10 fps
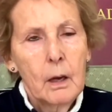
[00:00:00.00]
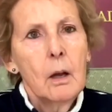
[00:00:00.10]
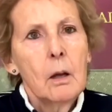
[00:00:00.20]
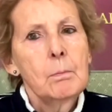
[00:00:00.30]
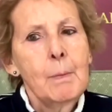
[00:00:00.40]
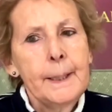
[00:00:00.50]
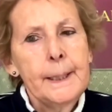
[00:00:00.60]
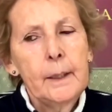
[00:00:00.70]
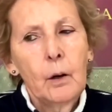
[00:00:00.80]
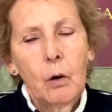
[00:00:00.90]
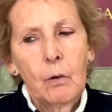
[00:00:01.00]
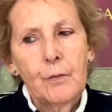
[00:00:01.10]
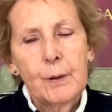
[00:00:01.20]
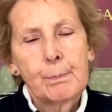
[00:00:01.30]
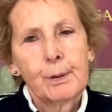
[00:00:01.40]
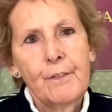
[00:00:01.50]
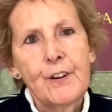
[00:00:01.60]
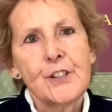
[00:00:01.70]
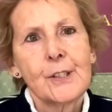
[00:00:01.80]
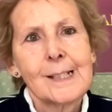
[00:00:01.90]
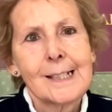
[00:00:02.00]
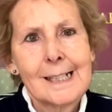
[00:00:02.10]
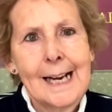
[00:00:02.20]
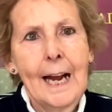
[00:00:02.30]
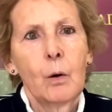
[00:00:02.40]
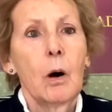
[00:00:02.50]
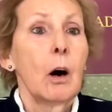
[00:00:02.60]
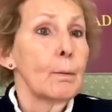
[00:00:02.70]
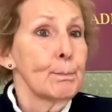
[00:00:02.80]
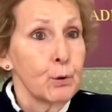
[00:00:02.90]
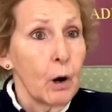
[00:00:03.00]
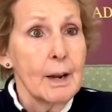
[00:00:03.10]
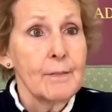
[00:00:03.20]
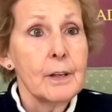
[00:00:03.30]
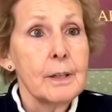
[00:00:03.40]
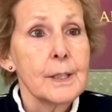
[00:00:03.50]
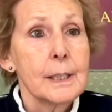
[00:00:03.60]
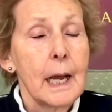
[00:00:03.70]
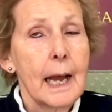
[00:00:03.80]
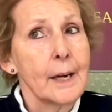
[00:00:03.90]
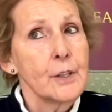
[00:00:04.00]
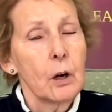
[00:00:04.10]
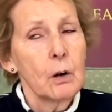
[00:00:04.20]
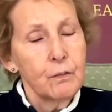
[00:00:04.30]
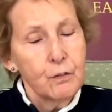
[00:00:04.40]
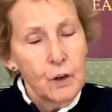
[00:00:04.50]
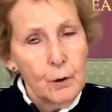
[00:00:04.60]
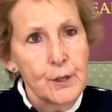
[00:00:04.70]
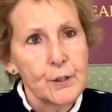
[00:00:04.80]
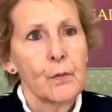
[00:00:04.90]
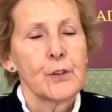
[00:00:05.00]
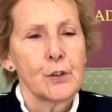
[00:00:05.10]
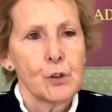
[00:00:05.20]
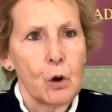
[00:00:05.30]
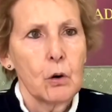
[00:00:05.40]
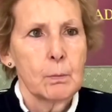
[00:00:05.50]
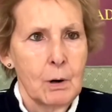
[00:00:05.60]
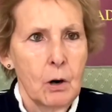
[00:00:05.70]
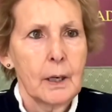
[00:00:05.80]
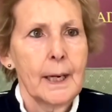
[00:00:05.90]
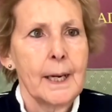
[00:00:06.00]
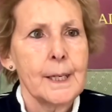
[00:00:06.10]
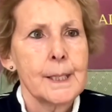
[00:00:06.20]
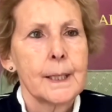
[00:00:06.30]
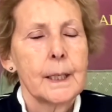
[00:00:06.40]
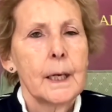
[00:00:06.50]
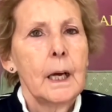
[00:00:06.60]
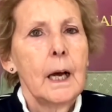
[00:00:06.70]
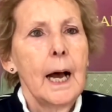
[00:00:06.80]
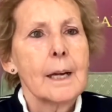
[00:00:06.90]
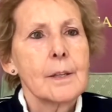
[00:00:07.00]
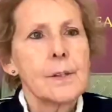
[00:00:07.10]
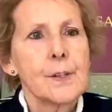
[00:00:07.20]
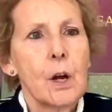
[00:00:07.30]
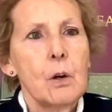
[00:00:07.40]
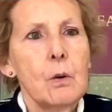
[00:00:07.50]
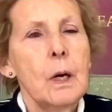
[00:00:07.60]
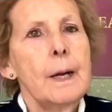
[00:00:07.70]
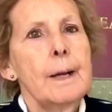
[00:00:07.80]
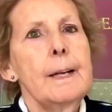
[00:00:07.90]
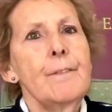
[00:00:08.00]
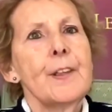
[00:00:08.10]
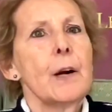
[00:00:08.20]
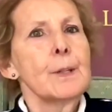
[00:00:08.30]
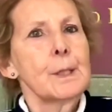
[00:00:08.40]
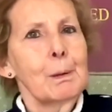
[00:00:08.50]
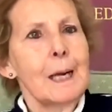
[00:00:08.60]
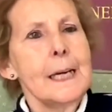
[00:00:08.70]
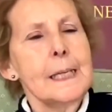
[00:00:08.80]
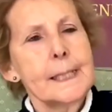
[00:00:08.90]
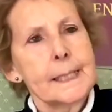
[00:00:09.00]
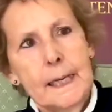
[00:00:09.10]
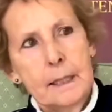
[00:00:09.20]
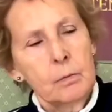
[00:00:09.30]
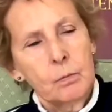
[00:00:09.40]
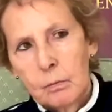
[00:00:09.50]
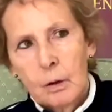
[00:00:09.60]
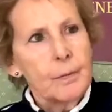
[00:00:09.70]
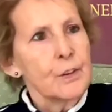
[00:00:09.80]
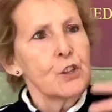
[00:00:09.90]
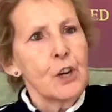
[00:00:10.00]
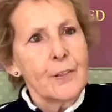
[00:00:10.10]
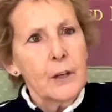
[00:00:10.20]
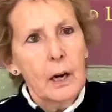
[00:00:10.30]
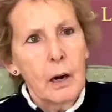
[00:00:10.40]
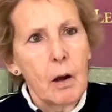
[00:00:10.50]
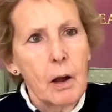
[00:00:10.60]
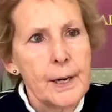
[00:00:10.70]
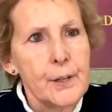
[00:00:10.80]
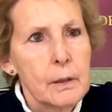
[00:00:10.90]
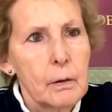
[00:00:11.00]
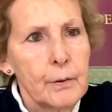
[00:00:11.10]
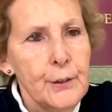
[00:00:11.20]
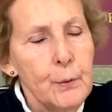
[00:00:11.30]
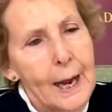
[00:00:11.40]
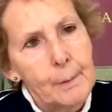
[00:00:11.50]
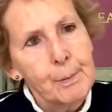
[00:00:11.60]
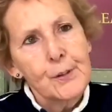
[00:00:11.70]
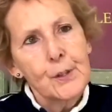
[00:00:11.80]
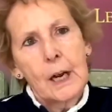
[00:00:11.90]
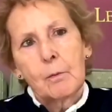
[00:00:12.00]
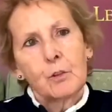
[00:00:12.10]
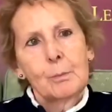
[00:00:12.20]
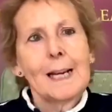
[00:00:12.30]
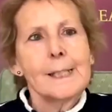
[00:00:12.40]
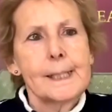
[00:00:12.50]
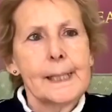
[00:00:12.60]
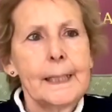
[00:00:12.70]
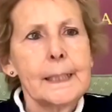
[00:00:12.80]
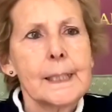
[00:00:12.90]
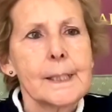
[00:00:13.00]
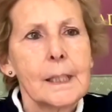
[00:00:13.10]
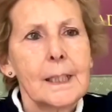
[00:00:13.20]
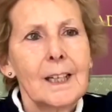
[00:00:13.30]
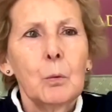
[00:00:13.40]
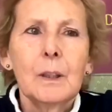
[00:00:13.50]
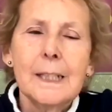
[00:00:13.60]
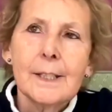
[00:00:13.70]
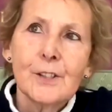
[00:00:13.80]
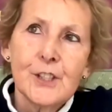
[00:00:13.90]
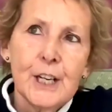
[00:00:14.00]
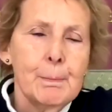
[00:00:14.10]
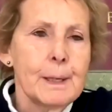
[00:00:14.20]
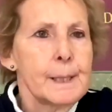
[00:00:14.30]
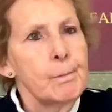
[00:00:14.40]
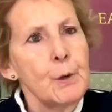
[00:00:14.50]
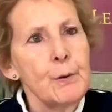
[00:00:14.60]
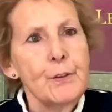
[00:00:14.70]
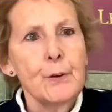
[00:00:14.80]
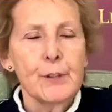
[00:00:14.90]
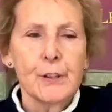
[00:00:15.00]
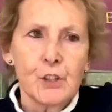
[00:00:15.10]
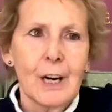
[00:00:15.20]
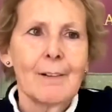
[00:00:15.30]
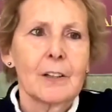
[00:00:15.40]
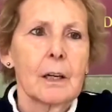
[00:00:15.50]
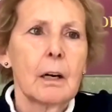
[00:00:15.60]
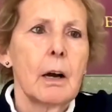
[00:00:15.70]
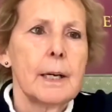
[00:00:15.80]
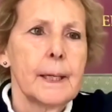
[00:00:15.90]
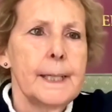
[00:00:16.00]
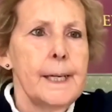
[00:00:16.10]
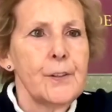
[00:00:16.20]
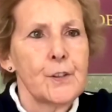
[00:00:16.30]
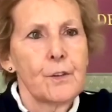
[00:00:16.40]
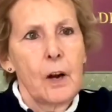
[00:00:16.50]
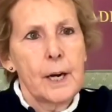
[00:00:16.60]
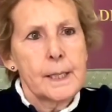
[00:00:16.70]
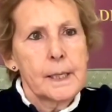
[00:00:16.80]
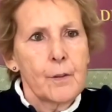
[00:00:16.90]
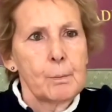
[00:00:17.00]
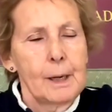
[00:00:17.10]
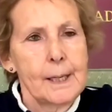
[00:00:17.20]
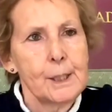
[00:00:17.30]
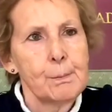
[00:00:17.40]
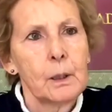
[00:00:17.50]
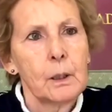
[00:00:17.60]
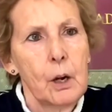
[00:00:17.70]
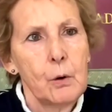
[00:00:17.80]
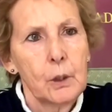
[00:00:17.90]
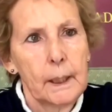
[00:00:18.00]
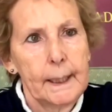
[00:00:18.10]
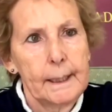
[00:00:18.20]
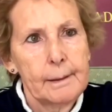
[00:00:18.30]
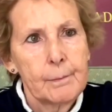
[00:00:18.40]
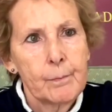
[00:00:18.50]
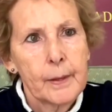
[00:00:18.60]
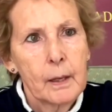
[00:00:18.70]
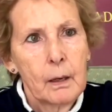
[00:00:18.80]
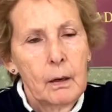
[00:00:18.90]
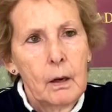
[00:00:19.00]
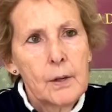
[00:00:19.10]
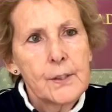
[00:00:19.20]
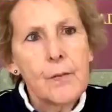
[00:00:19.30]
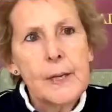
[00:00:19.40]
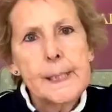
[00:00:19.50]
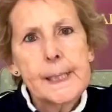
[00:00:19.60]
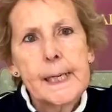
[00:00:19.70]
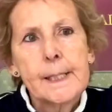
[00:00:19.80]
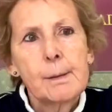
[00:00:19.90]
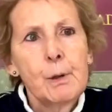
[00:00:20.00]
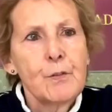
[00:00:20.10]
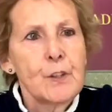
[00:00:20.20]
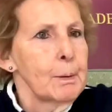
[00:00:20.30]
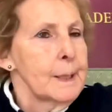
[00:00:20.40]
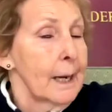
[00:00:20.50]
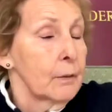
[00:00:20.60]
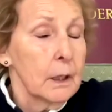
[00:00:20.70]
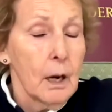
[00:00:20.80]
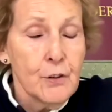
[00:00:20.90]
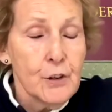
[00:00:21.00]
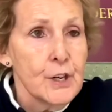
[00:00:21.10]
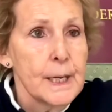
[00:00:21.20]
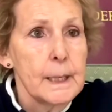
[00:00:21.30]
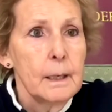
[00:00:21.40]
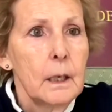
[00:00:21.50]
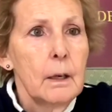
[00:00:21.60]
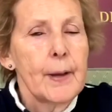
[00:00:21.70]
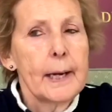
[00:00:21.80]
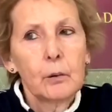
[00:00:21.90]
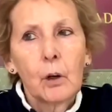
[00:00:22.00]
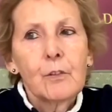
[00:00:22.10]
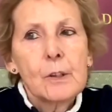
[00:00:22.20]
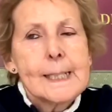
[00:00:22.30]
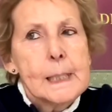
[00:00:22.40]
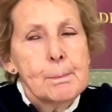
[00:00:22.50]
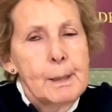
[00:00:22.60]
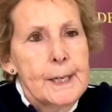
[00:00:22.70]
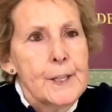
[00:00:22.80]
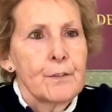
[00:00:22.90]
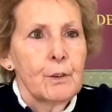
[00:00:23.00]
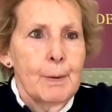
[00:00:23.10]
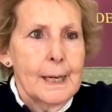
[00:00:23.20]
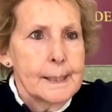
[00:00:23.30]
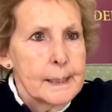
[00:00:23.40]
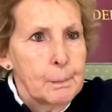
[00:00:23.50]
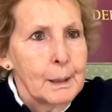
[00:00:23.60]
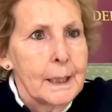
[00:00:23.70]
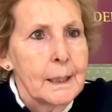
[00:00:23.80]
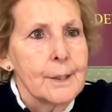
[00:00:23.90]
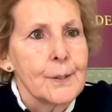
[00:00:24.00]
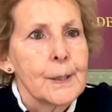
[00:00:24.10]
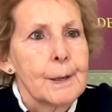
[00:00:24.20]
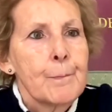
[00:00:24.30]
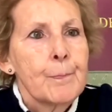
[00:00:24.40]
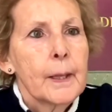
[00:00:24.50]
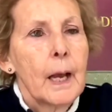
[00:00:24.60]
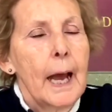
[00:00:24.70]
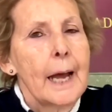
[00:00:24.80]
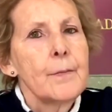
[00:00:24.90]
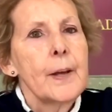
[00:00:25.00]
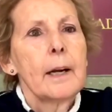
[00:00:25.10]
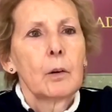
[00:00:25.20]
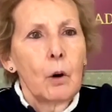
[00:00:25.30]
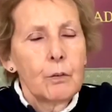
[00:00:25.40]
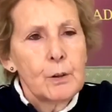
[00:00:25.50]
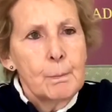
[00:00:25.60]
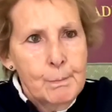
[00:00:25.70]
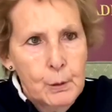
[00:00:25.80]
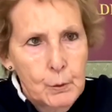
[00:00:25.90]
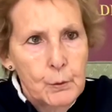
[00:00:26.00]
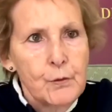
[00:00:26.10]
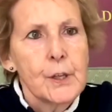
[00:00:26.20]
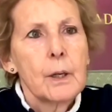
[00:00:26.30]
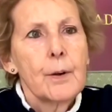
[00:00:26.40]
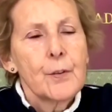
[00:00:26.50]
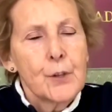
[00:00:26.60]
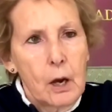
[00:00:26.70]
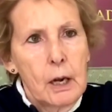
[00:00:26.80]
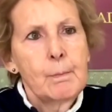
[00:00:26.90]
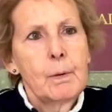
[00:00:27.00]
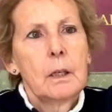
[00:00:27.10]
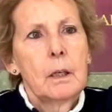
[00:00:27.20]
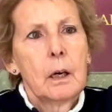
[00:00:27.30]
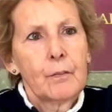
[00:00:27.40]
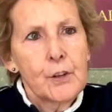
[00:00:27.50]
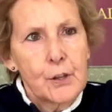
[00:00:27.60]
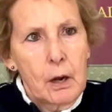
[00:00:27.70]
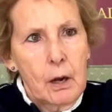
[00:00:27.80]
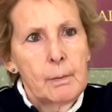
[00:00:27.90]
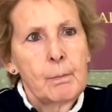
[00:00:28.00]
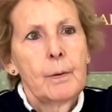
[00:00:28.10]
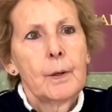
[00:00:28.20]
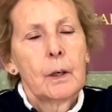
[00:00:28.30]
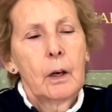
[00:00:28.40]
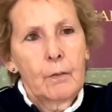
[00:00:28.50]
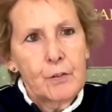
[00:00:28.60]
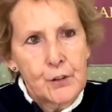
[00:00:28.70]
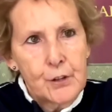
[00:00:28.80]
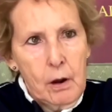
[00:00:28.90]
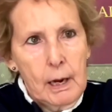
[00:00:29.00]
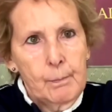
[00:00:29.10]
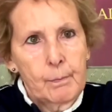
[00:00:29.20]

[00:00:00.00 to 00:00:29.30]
Many of the provisions now are private and are floated on the stock market. And so if there is a place in Strathclyde and you happen to come from Essex, well, it's cheaper to move you to Strathclyde than it is to find another placement locally. So these kids are moved up and down the country. They are often split from their siblings, and they are often moved time after time after time.